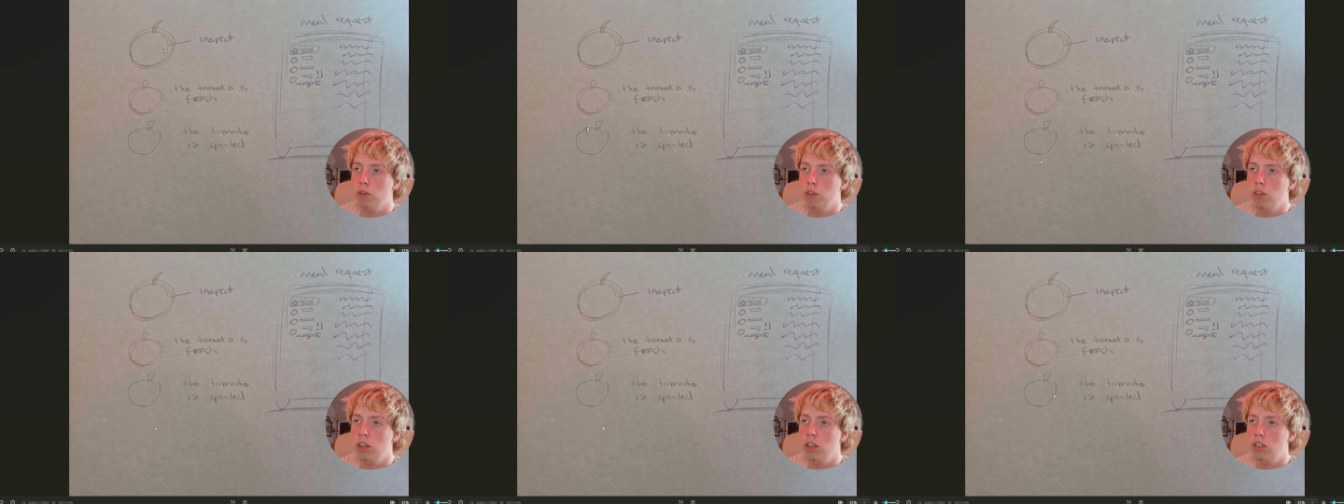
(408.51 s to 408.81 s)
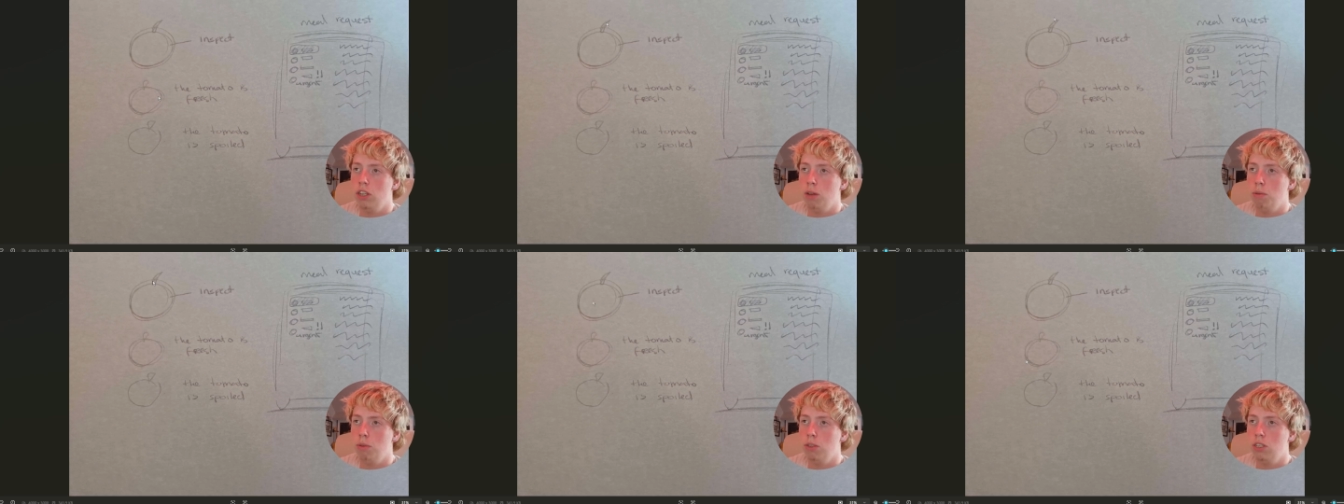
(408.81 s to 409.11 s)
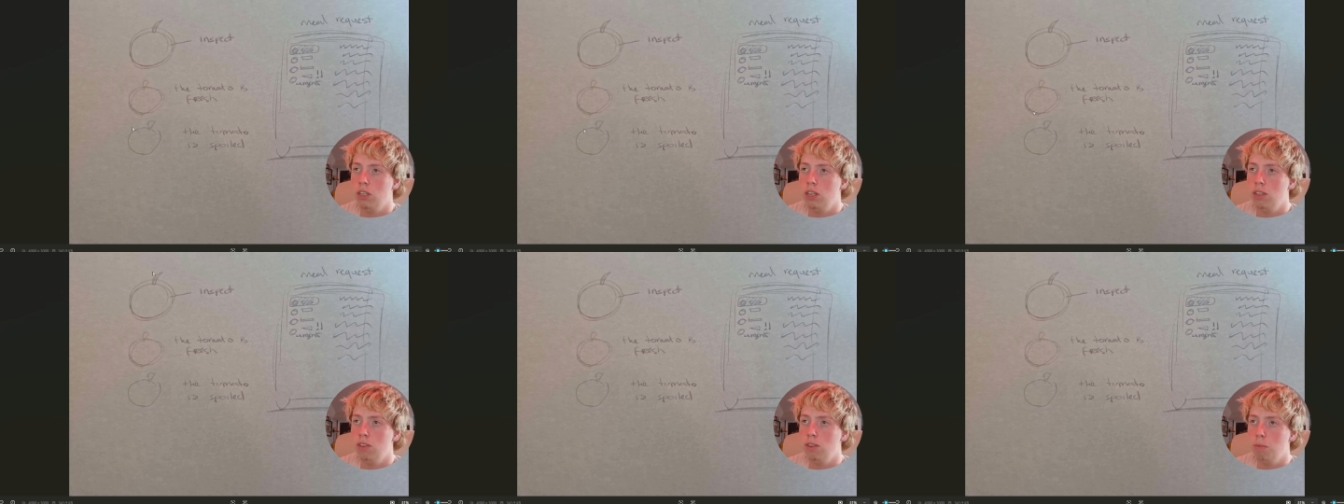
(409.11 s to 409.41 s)
things I want
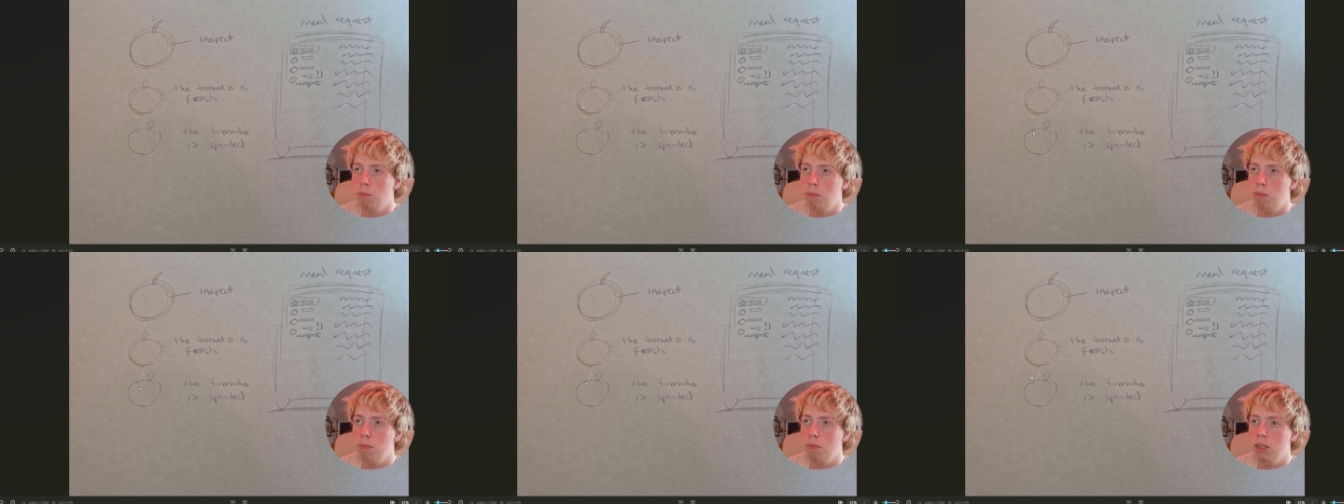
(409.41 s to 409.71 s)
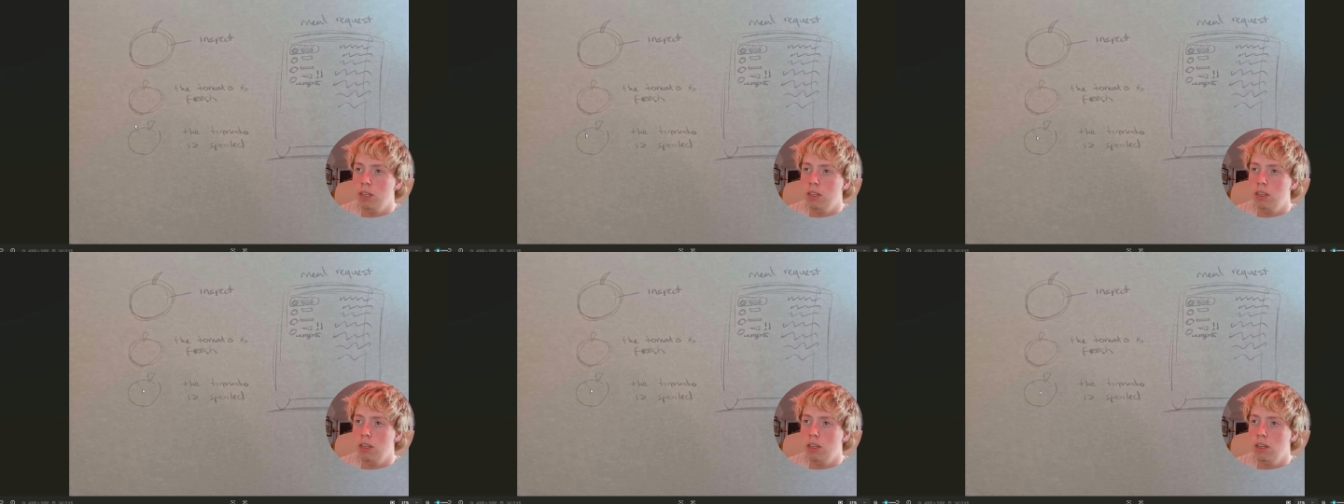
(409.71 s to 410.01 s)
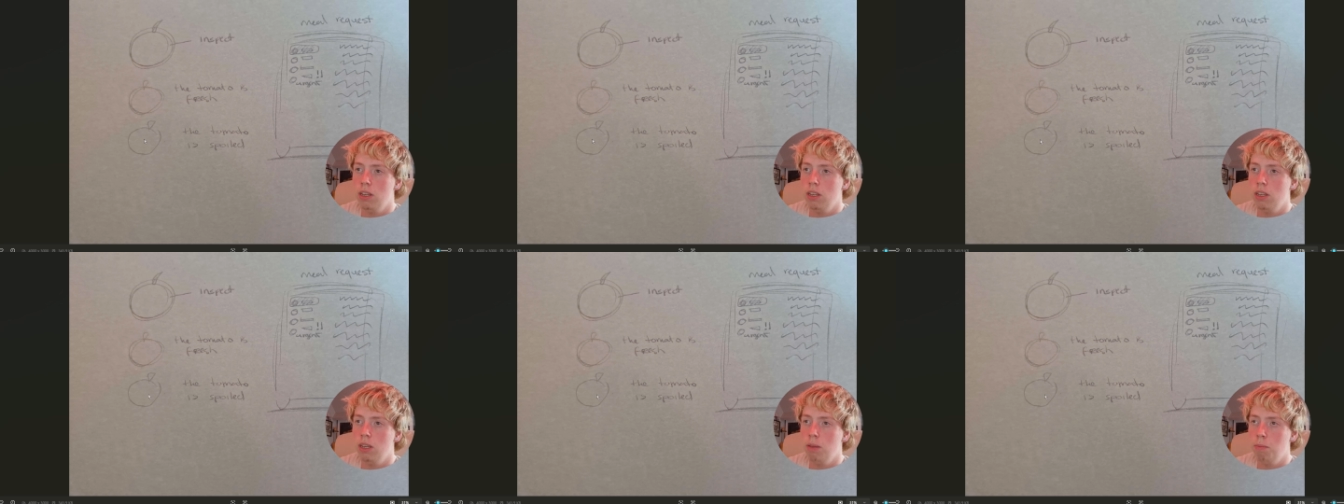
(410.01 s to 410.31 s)
to
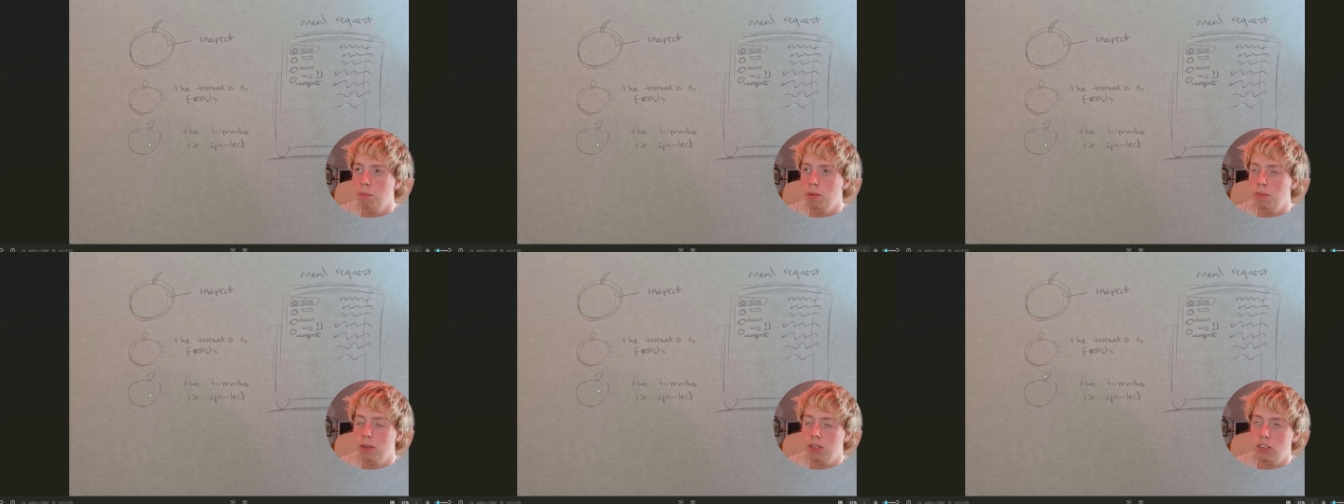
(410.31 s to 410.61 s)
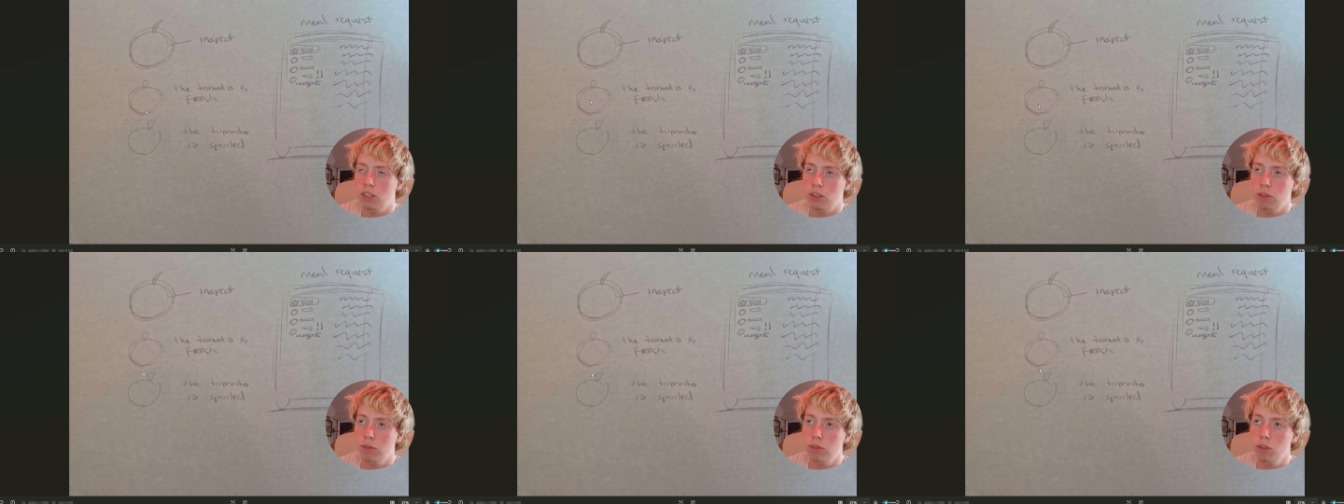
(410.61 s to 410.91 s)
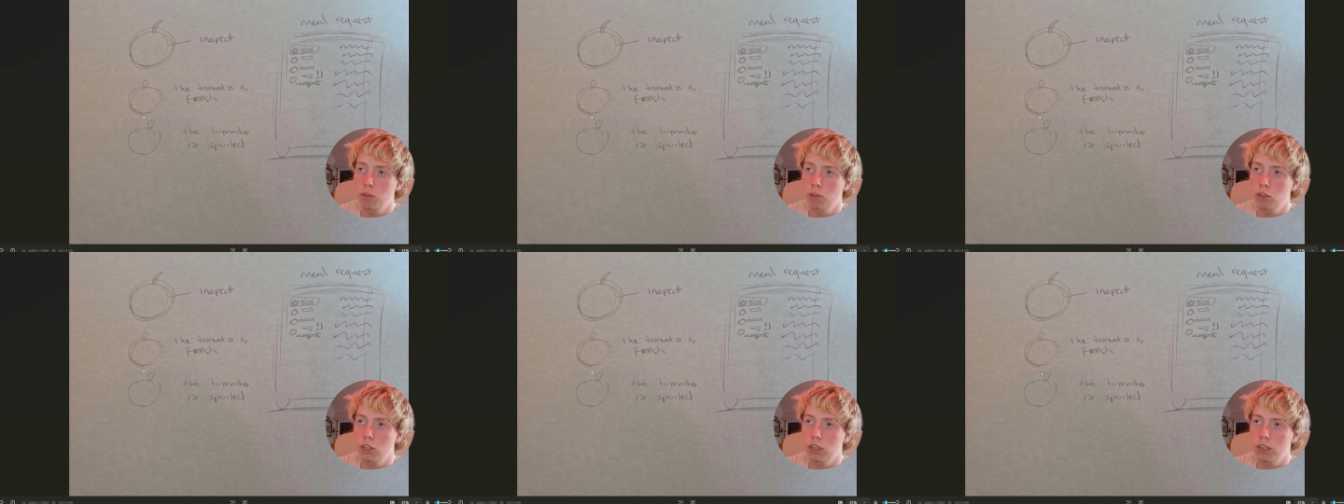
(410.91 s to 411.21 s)
implement in the
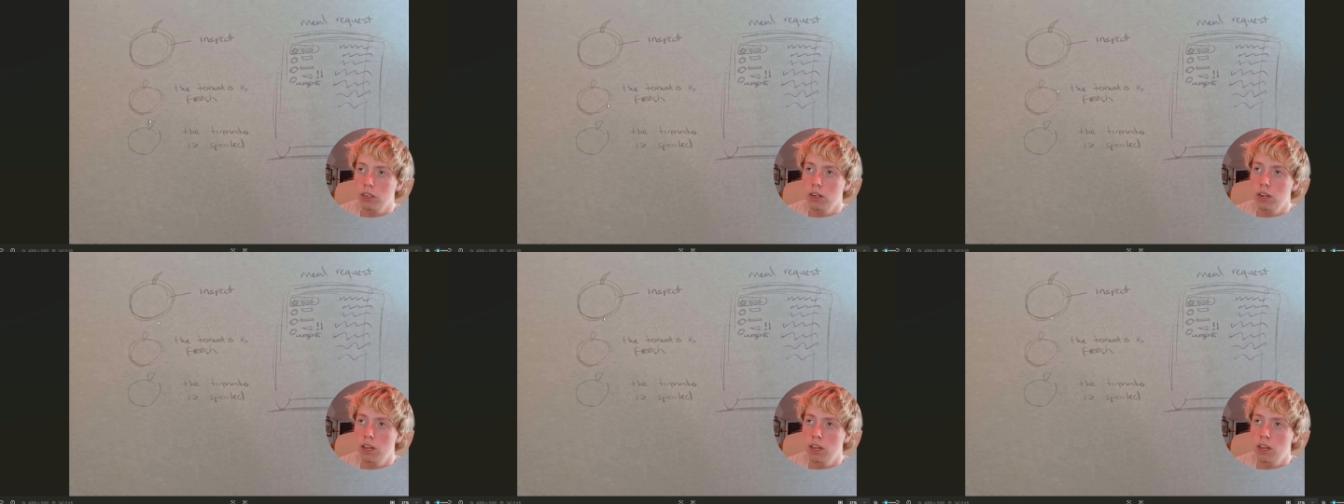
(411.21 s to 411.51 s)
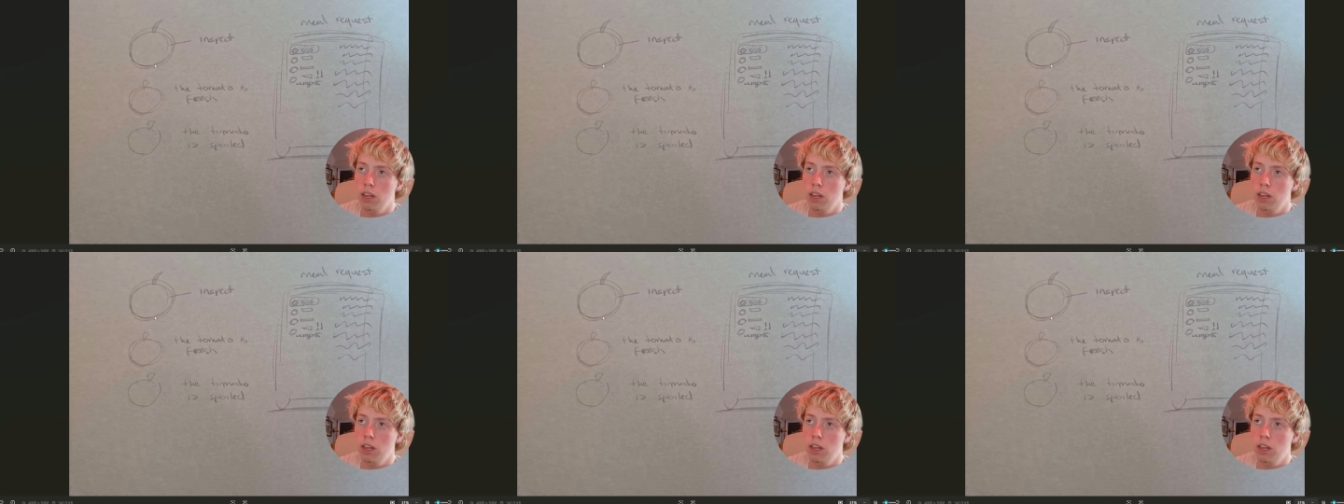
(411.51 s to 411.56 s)
future.